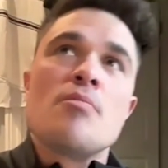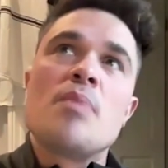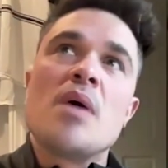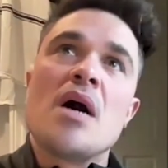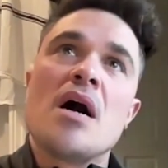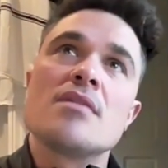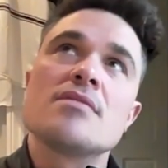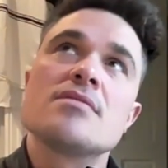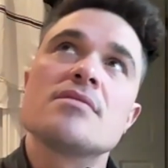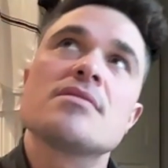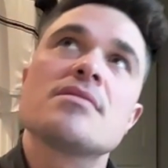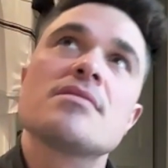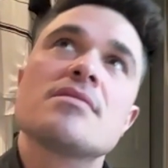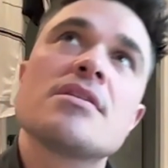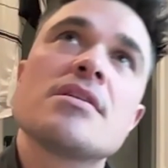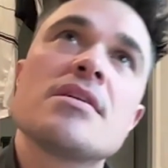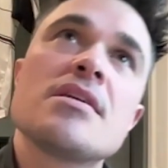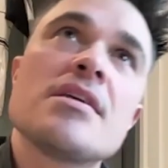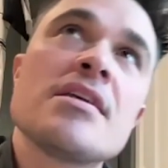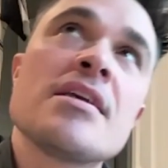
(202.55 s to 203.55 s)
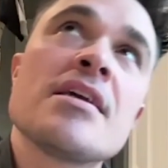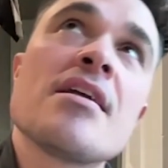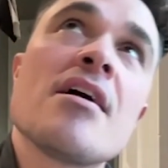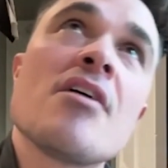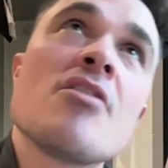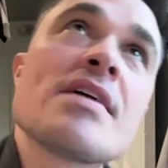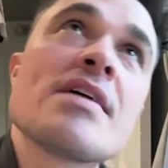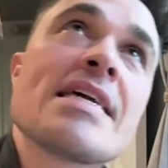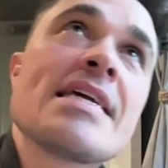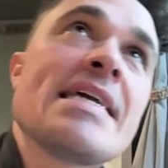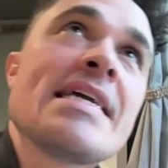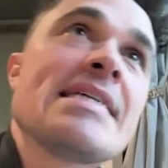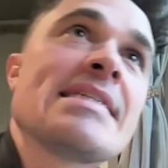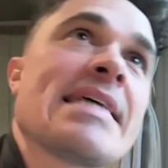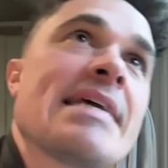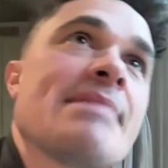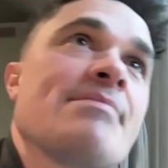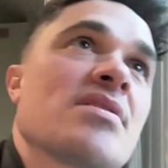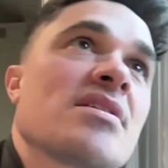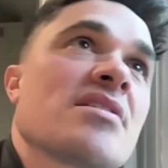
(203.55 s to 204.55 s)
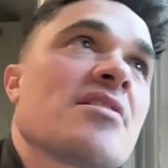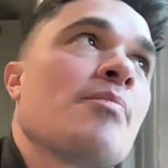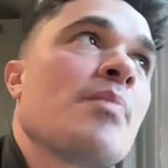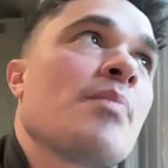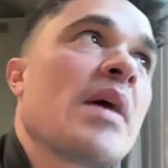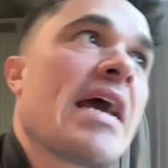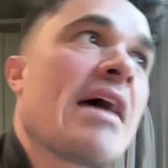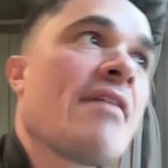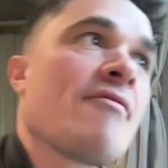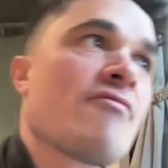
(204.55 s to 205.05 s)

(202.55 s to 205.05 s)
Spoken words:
But, he seems to be